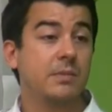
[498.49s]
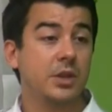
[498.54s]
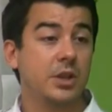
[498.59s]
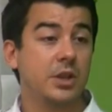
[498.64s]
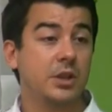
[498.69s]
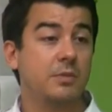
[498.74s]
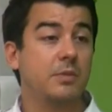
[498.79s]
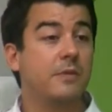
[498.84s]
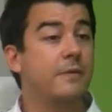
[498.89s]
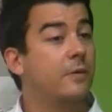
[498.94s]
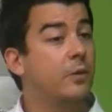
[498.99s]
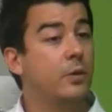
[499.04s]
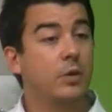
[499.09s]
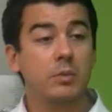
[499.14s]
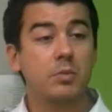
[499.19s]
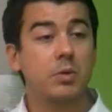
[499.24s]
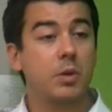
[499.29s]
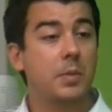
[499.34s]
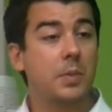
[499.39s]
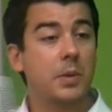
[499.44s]
You know,
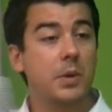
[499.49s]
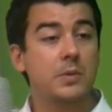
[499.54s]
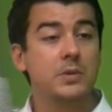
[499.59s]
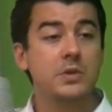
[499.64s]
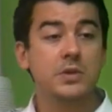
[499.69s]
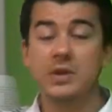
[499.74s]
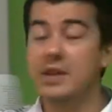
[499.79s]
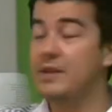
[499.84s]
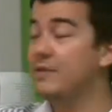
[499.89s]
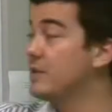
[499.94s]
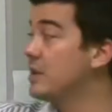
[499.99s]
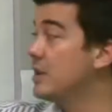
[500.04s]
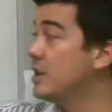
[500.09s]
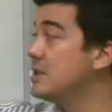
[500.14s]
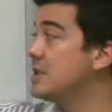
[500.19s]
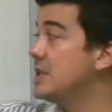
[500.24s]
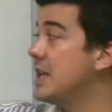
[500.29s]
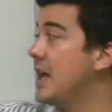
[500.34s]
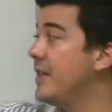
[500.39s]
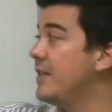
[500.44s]
before the proposal ever
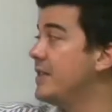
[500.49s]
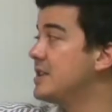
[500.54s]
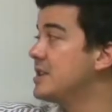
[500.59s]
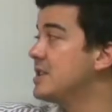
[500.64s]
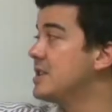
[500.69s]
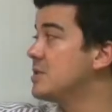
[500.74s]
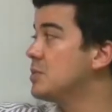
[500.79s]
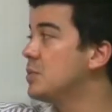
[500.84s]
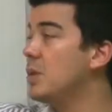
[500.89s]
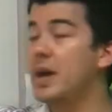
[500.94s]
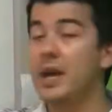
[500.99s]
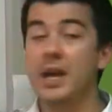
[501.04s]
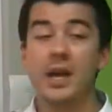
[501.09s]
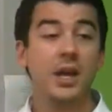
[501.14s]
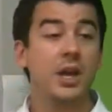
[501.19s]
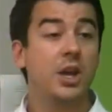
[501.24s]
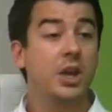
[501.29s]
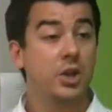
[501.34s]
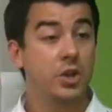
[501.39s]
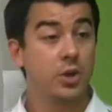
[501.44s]
goes out, this is
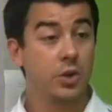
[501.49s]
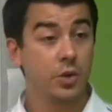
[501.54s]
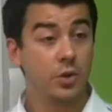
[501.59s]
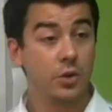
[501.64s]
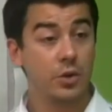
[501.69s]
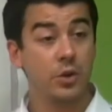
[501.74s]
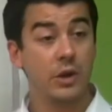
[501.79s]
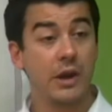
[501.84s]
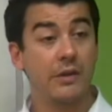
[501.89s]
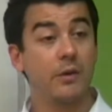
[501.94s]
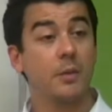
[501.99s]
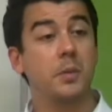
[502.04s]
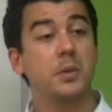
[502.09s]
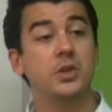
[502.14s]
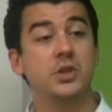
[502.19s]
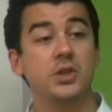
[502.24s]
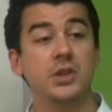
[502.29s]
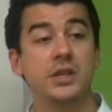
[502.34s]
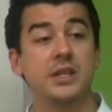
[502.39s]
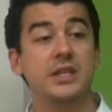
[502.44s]
where you have
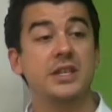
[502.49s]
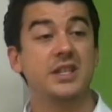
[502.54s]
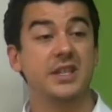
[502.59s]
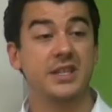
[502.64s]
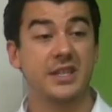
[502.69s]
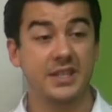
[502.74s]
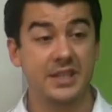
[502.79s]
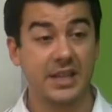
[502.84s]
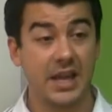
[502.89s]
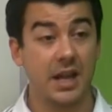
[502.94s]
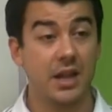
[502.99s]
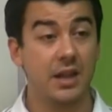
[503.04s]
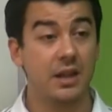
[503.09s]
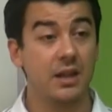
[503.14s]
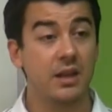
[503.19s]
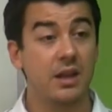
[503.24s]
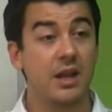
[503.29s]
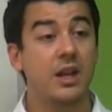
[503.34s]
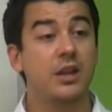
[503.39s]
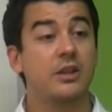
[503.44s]
opportunities to
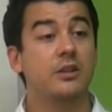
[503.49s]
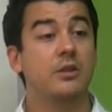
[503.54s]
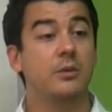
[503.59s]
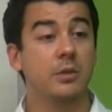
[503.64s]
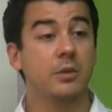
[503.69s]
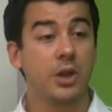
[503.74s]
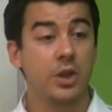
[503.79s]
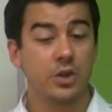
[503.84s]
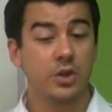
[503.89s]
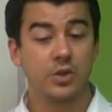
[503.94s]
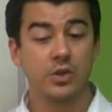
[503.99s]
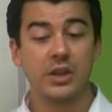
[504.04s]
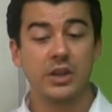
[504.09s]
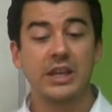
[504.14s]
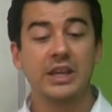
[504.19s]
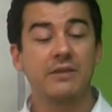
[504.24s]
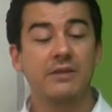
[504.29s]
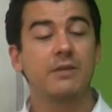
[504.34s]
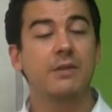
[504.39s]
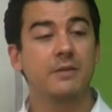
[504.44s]
sell, to
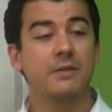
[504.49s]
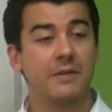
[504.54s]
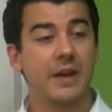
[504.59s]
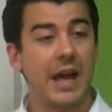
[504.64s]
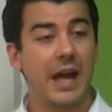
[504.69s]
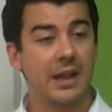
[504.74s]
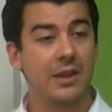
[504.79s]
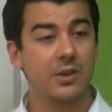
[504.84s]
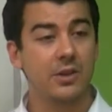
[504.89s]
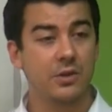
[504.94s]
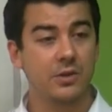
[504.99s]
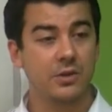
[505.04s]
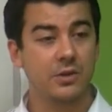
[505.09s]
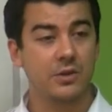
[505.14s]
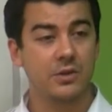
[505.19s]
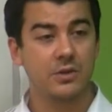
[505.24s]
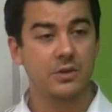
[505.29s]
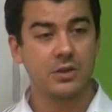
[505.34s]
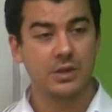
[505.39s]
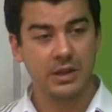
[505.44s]
give the value,
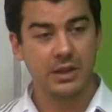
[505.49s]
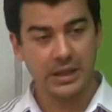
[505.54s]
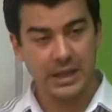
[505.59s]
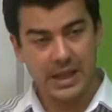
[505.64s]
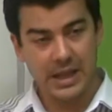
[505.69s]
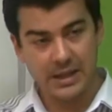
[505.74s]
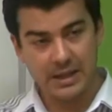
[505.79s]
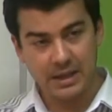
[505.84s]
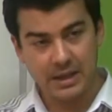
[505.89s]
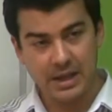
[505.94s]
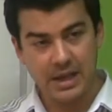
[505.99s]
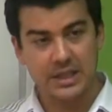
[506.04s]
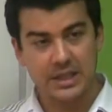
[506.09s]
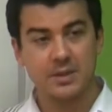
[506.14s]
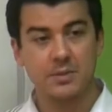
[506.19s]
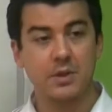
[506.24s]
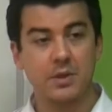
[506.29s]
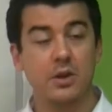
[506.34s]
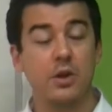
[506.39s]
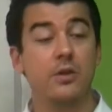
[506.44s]
to let the
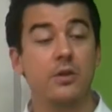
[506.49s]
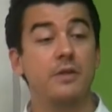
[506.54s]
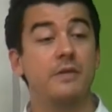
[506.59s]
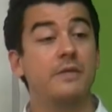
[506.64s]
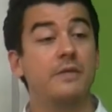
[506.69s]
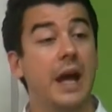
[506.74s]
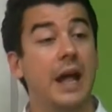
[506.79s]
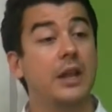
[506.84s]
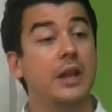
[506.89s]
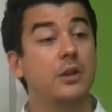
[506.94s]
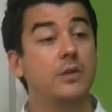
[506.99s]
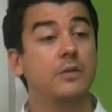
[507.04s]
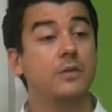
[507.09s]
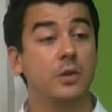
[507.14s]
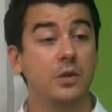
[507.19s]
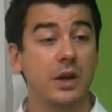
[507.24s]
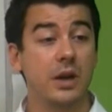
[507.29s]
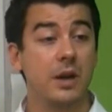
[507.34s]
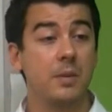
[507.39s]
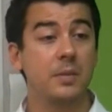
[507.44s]
customer know the value of
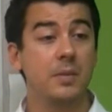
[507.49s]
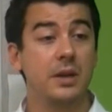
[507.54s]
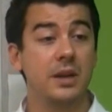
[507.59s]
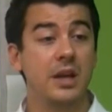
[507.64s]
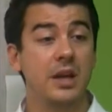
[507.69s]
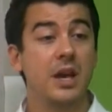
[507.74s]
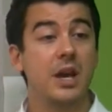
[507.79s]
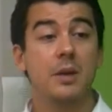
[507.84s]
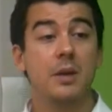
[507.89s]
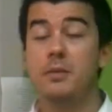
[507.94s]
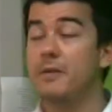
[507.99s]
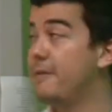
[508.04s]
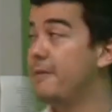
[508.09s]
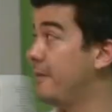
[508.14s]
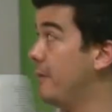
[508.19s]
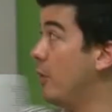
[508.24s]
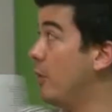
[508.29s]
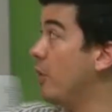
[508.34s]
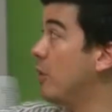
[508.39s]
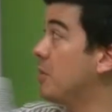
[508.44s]
your company
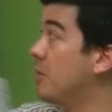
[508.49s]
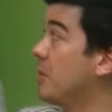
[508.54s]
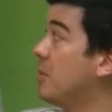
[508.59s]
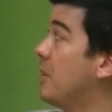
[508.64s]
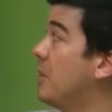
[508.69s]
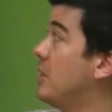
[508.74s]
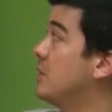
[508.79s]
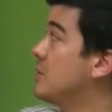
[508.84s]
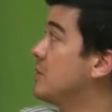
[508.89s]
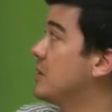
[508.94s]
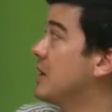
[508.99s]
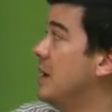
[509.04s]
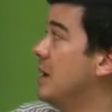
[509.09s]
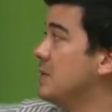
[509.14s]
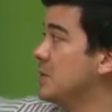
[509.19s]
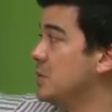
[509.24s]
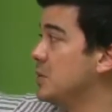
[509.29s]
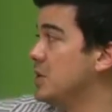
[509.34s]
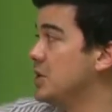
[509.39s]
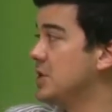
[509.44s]
before a proposal
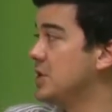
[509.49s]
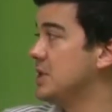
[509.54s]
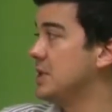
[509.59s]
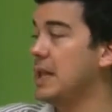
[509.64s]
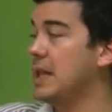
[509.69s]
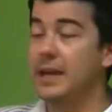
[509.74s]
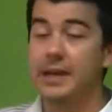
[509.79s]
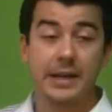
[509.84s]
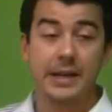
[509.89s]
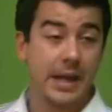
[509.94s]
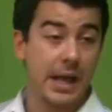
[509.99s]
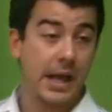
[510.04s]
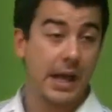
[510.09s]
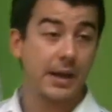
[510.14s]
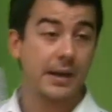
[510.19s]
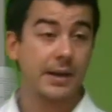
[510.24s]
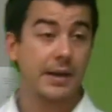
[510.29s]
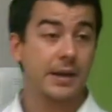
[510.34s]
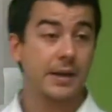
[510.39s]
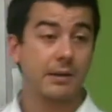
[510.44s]
comes, which is later down.
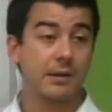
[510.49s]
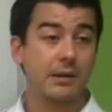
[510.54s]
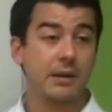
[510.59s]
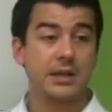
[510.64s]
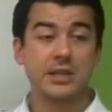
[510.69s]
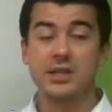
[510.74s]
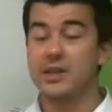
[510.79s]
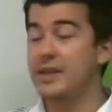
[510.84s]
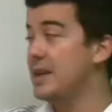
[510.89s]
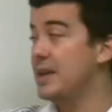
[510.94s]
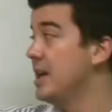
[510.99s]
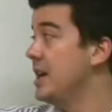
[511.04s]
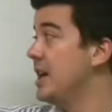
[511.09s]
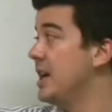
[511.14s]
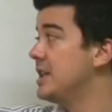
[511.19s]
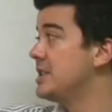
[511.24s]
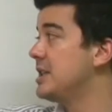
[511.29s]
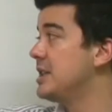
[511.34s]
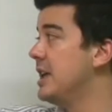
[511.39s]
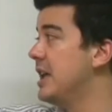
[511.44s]
Right? So
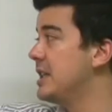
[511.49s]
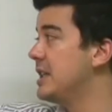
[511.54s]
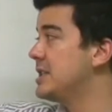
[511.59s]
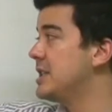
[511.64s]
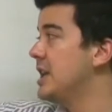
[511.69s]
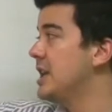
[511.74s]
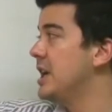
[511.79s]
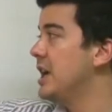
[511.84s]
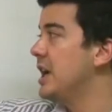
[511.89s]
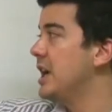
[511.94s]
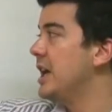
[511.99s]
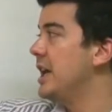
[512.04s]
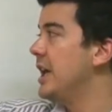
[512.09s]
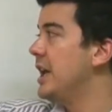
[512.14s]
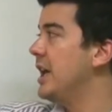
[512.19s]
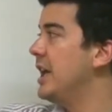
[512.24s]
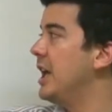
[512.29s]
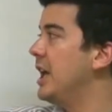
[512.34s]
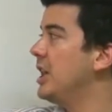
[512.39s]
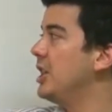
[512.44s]
it's
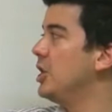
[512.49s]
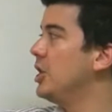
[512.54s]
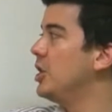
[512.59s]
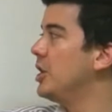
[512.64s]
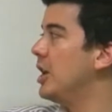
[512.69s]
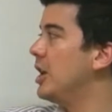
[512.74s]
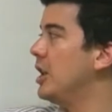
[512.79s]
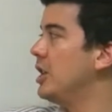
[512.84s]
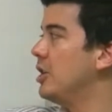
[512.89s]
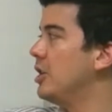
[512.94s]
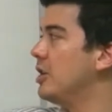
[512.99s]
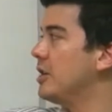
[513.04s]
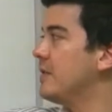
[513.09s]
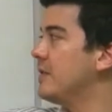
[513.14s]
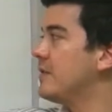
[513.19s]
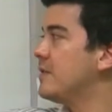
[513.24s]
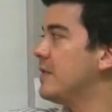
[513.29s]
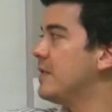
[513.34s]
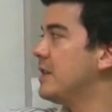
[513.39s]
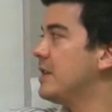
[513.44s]
a lot
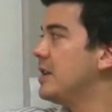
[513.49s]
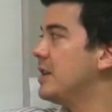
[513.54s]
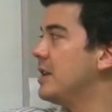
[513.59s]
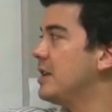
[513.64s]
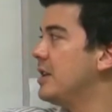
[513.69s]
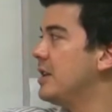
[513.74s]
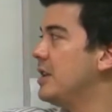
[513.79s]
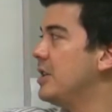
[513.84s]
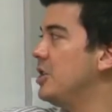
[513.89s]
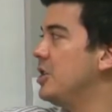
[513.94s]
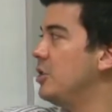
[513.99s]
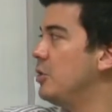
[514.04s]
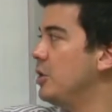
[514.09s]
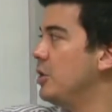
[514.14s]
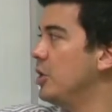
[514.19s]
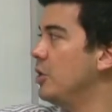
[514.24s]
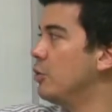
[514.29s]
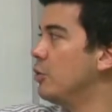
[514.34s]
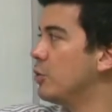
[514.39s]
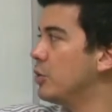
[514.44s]
of,
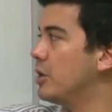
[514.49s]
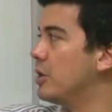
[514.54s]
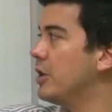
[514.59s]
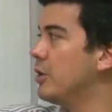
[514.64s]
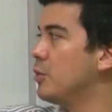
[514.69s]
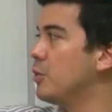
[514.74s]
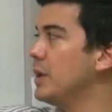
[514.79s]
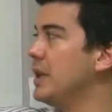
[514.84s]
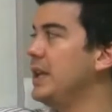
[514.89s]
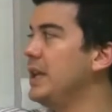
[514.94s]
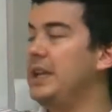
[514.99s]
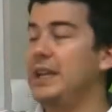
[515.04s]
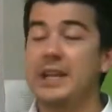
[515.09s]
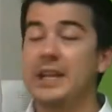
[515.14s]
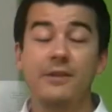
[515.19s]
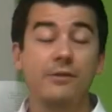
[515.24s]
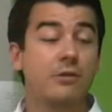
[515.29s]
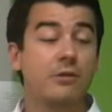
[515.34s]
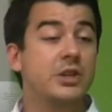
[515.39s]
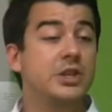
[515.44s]
you've got to really
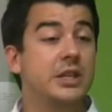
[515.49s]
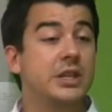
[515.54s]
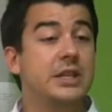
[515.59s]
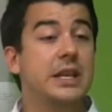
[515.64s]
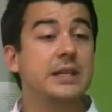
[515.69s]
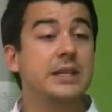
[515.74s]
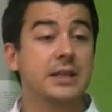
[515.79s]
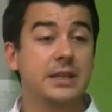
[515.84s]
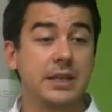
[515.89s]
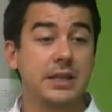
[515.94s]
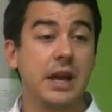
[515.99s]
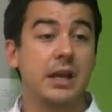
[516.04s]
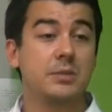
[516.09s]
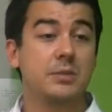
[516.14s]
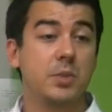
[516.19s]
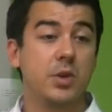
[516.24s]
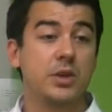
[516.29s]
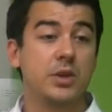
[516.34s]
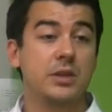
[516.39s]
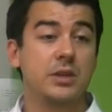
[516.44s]
leverage this as a
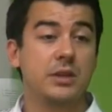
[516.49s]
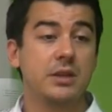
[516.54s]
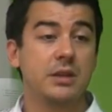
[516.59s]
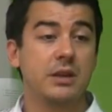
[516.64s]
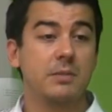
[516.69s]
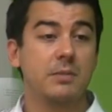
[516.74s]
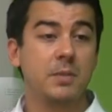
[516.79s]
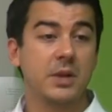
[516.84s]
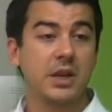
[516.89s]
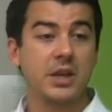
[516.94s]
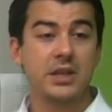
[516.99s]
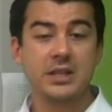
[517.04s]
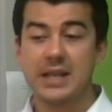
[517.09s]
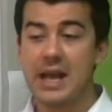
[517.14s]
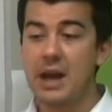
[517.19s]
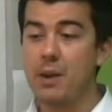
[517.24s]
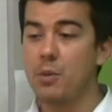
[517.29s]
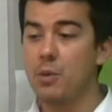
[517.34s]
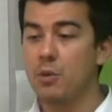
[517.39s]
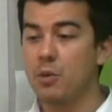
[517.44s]
salesperson, because
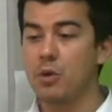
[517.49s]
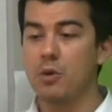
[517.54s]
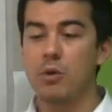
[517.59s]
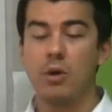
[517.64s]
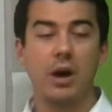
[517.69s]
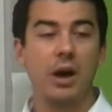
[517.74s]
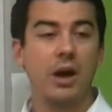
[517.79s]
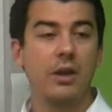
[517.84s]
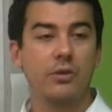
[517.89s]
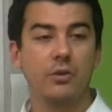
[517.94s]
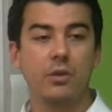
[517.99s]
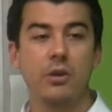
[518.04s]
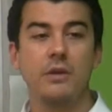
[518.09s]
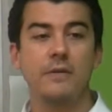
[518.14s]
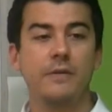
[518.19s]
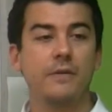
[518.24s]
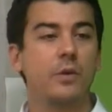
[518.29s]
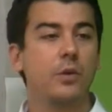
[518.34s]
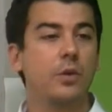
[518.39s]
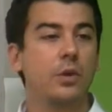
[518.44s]
that will require
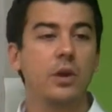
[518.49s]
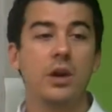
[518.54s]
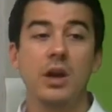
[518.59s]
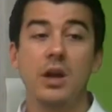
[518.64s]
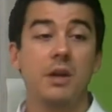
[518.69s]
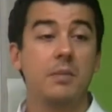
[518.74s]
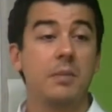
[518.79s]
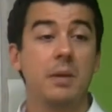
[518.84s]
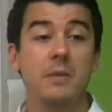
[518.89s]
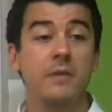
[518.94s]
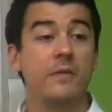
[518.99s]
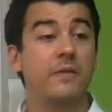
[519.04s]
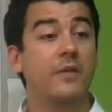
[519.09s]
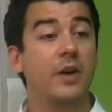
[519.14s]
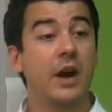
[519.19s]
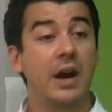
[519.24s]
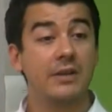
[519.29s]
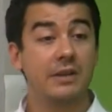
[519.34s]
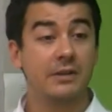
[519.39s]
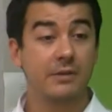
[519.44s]
3, 4, maybe
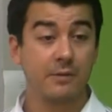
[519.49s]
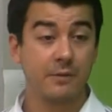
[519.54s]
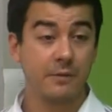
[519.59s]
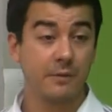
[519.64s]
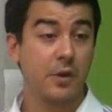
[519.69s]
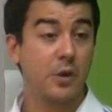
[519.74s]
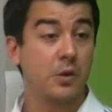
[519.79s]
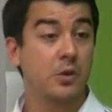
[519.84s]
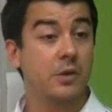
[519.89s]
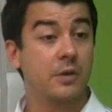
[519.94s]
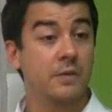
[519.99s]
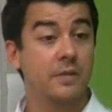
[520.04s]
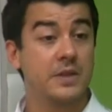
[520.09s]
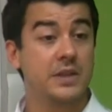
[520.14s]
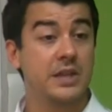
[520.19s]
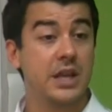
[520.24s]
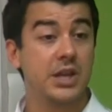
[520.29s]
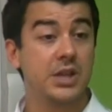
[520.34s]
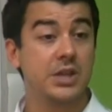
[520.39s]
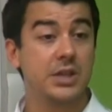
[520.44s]
5 different phone
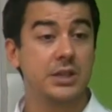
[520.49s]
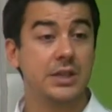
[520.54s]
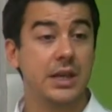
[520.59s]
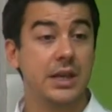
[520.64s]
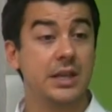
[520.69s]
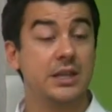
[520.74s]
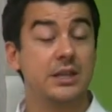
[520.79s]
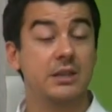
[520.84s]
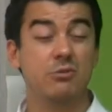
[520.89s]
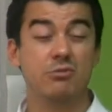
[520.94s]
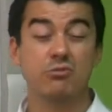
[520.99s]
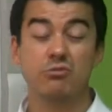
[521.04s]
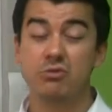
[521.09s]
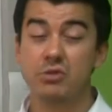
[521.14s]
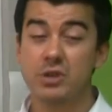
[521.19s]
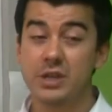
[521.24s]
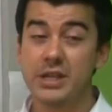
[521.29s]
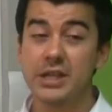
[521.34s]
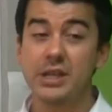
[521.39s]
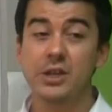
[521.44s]
conversations, and it's a
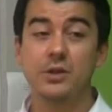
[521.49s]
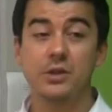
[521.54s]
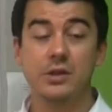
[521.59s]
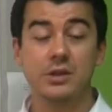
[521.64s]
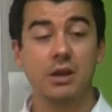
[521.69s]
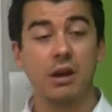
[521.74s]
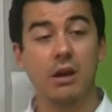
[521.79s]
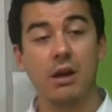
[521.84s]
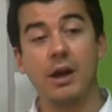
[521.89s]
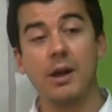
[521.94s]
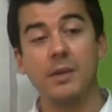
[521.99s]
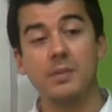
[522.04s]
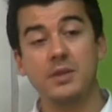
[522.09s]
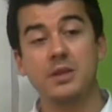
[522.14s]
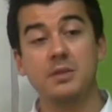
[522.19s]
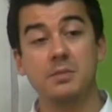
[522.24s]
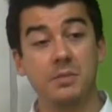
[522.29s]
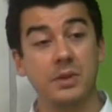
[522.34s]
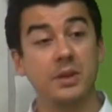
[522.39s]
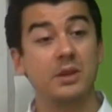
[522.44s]
really good time
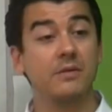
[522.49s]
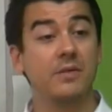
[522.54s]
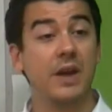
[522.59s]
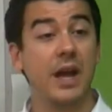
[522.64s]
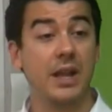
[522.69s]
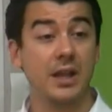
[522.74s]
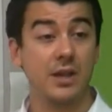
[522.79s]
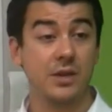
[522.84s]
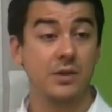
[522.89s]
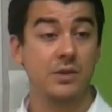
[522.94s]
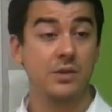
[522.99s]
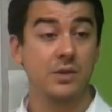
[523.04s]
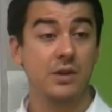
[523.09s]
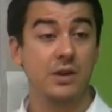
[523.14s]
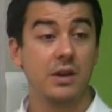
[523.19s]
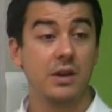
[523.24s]
to build value.